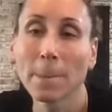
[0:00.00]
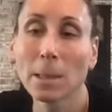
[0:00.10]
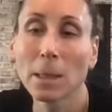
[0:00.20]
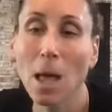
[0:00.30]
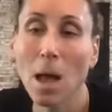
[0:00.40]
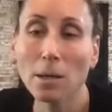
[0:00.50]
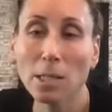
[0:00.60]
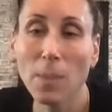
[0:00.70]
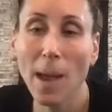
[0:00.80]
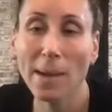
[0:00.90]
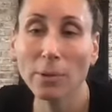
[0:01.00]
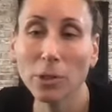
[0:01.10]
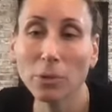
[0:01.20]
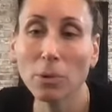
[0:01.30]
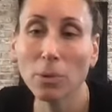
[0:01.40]
Long spine when
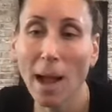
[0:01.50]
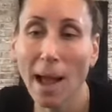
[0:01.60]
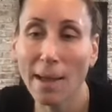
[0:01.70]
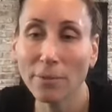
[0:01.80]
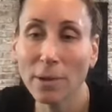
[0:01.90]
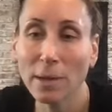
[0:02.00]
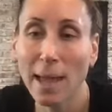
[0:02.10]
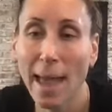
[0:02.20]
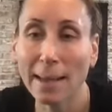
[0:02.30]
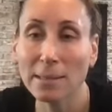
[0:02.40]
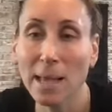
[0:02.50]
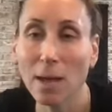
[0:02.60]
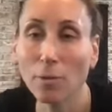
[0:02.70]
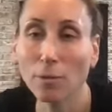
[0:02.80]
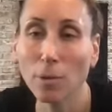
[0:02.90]
you arrive.
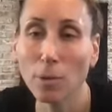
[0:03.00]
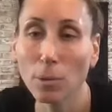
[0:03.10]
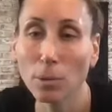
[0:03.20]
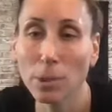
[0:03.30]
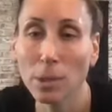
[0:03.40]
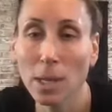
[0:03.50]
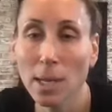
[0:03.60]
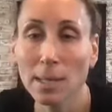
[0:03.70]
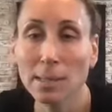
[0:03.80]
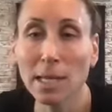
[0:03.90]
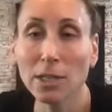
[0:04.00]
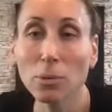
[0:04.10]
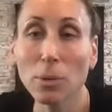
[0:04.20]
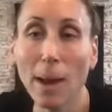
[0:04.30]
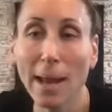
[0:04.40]
Exhale, fold. Sit
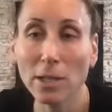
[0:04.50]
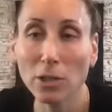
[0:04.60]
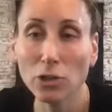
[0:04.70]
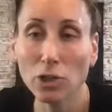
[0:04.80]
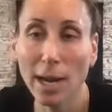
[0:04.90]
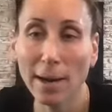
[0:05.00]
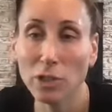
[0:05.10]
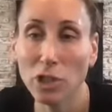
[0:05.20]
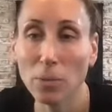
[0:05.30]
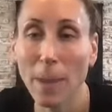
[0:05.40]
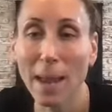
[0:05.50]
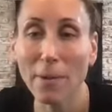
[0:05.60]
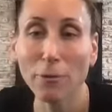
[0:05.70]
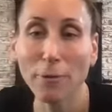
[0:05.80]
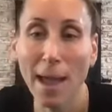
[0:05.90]
into a regular chair. So you may
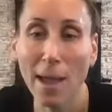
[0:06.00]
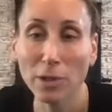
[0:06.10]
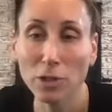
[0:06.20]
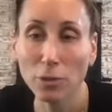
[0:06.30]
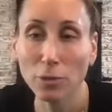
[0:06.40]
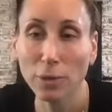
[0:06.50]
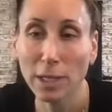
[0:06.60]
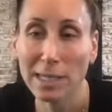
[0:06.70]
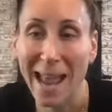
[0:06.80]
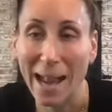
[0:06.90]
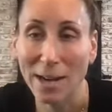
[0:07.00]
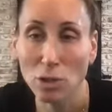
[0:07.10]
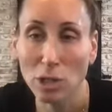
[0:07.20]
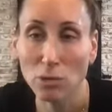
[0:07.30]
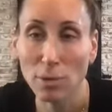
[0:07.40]
have found that your feet
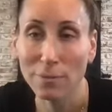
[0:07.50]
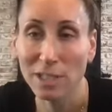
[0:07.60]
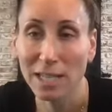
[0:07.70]
naturally drift